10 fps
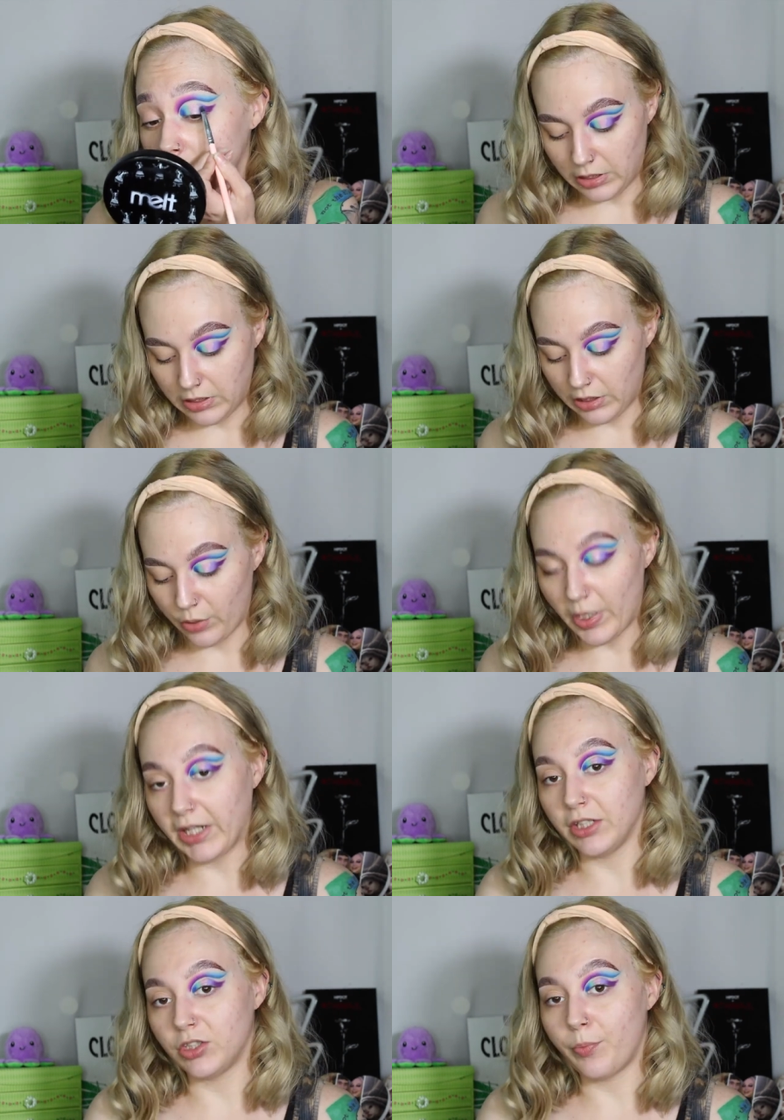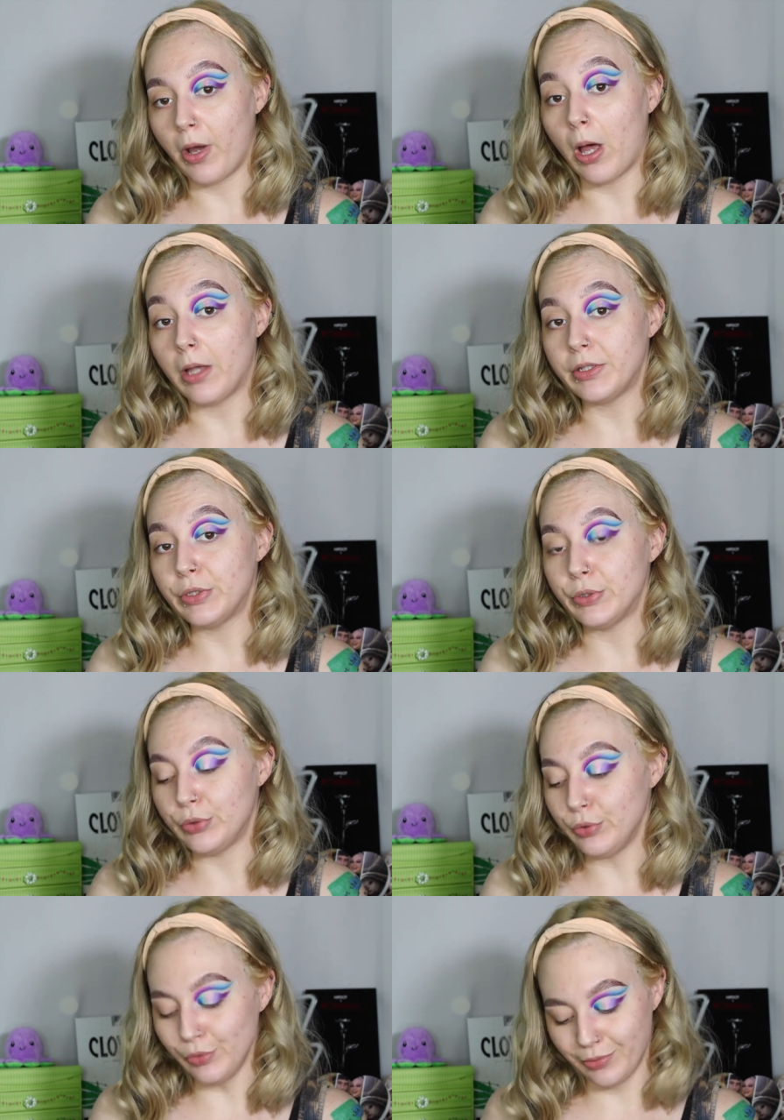And then go back into Pot
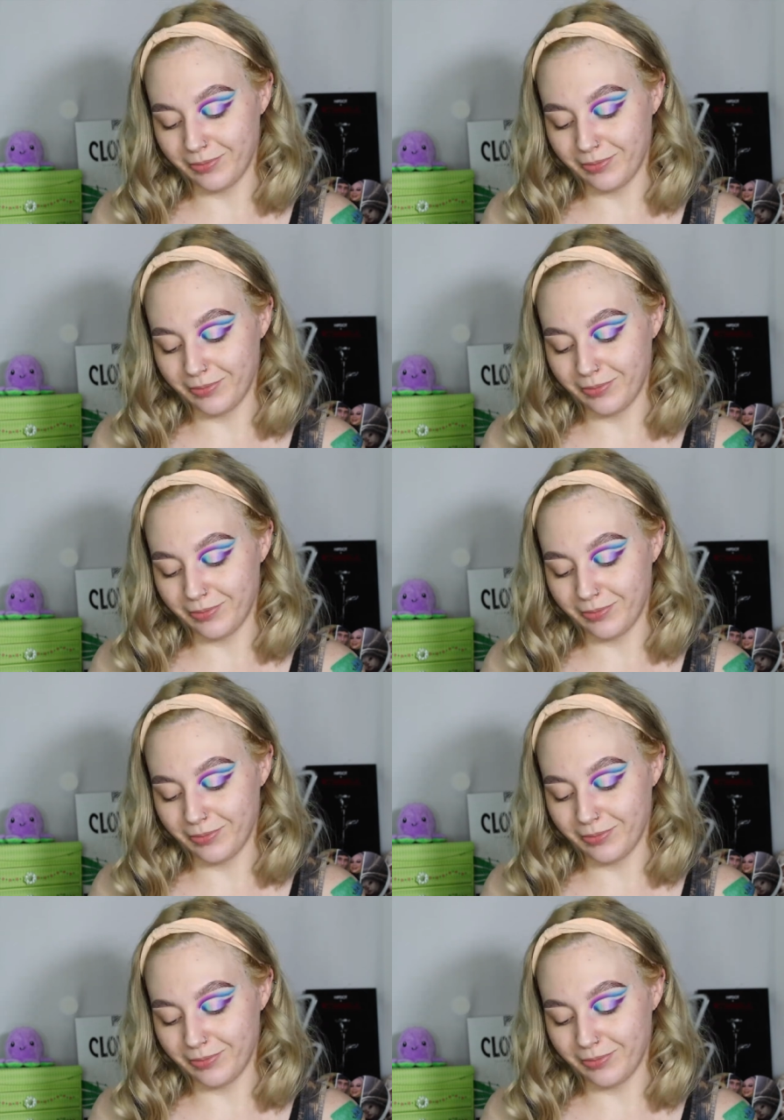two.